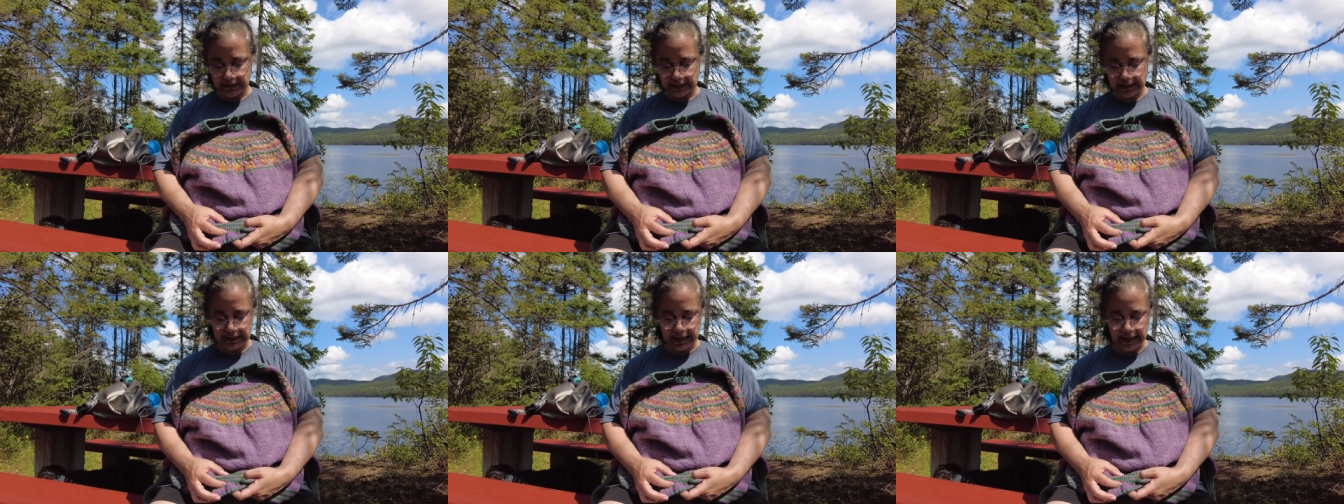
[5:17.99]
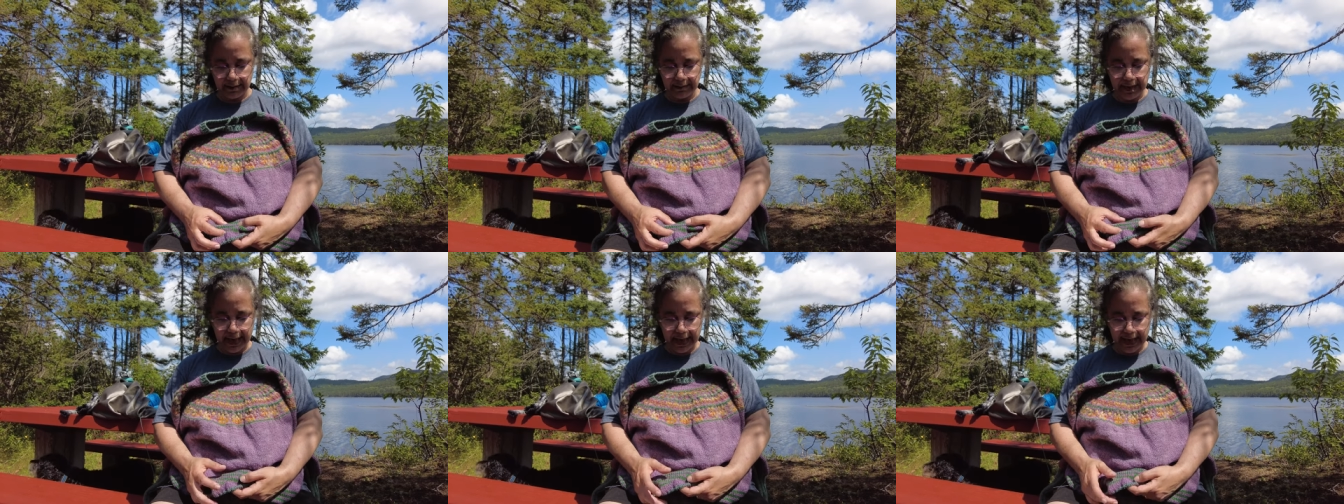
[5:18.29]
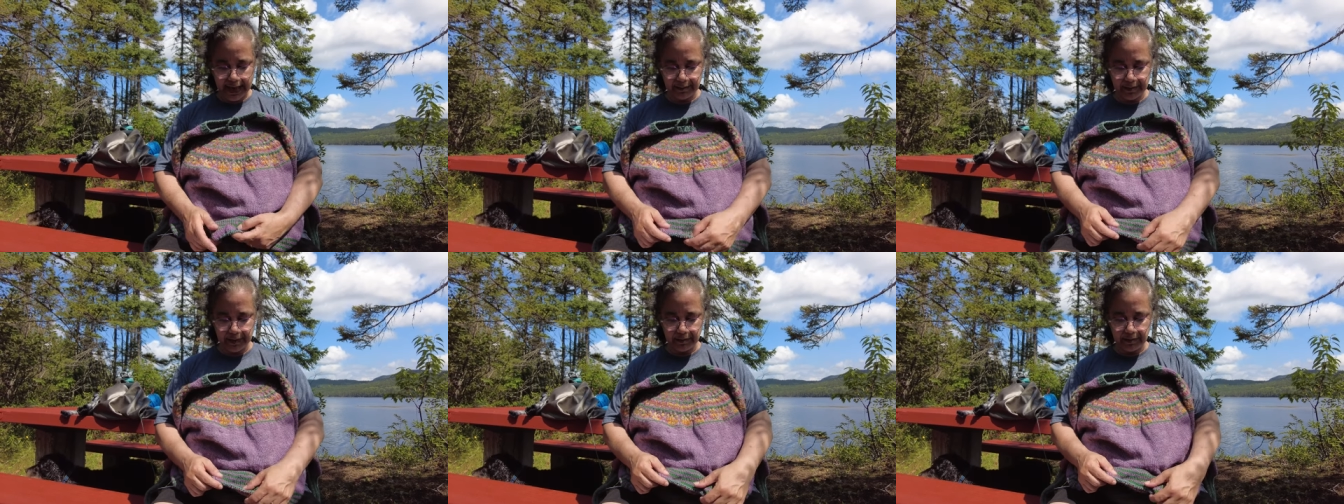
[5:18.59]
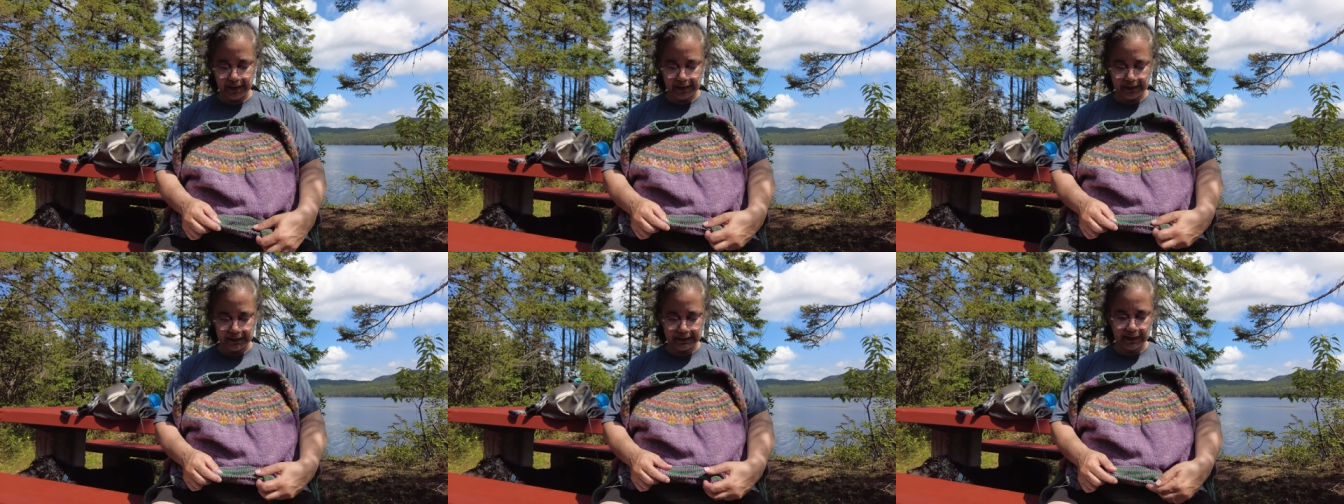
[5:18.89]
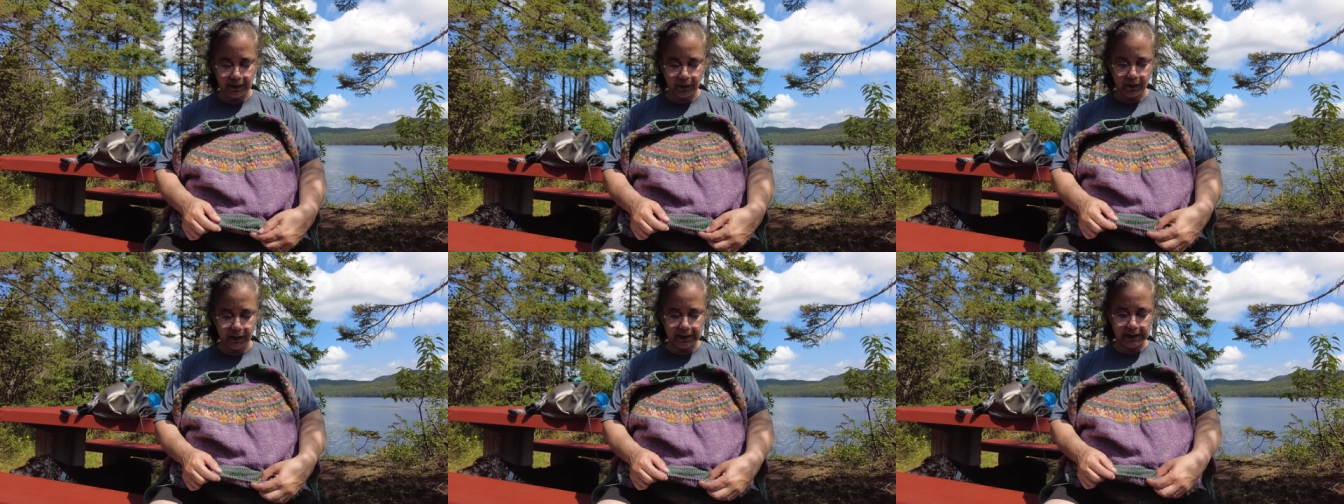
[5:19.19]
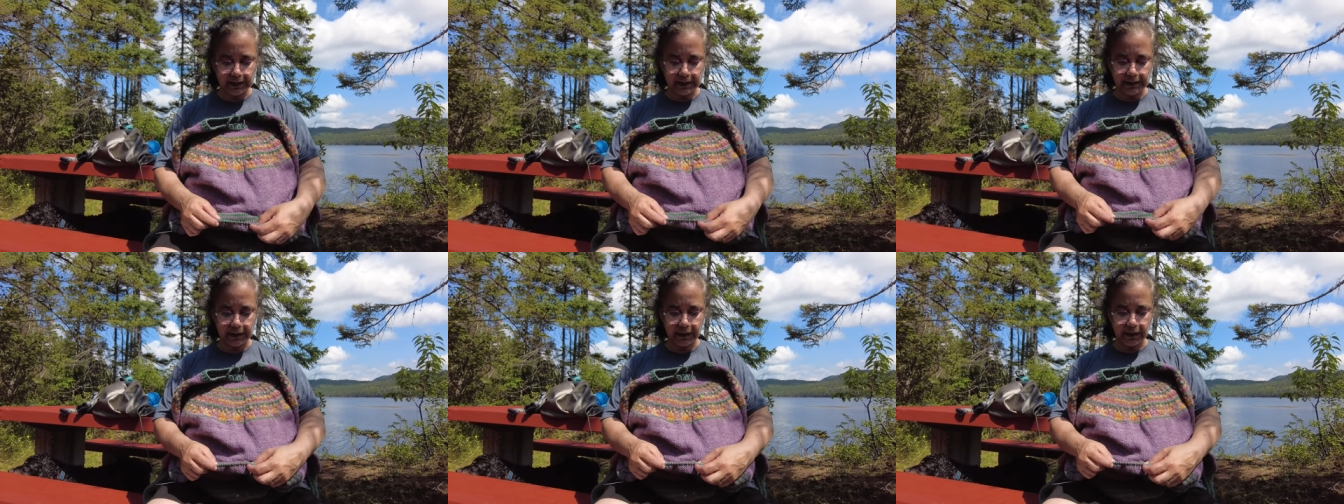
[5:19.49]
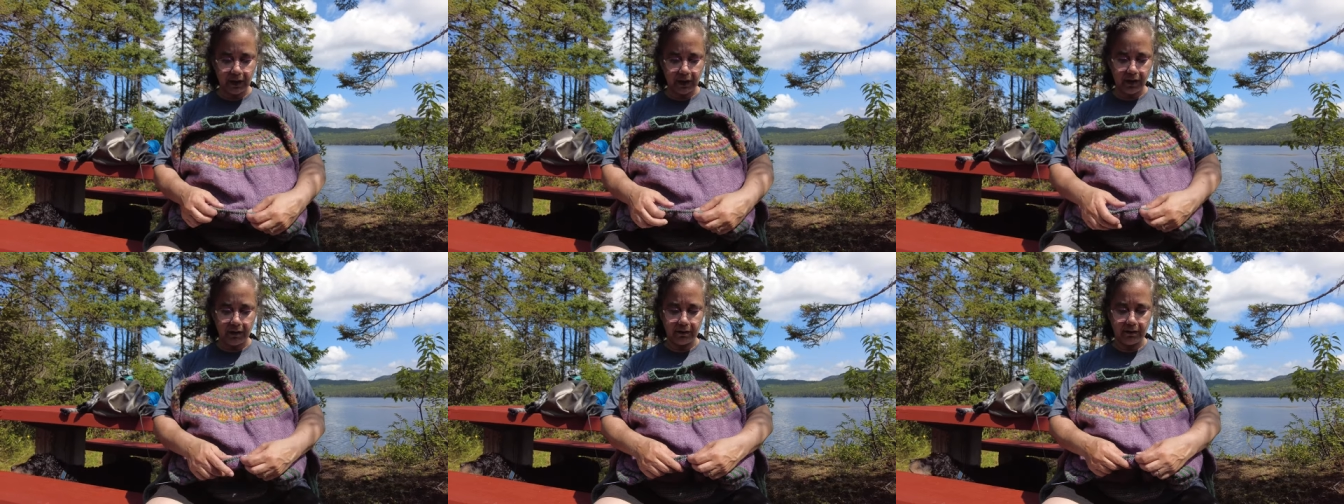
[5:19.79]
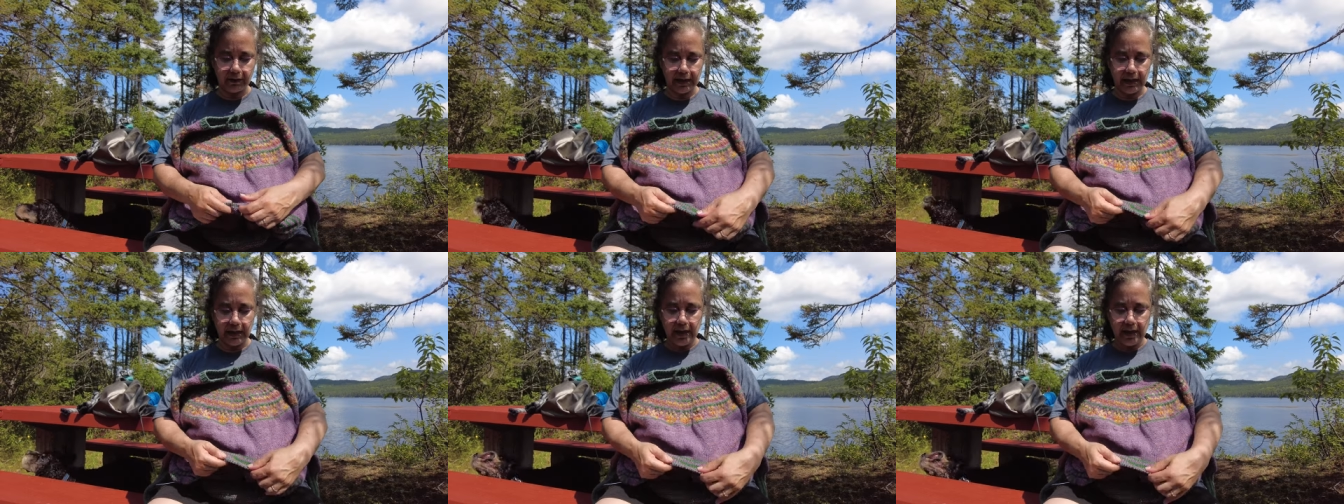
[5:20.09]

And I'm happy because I wanted it long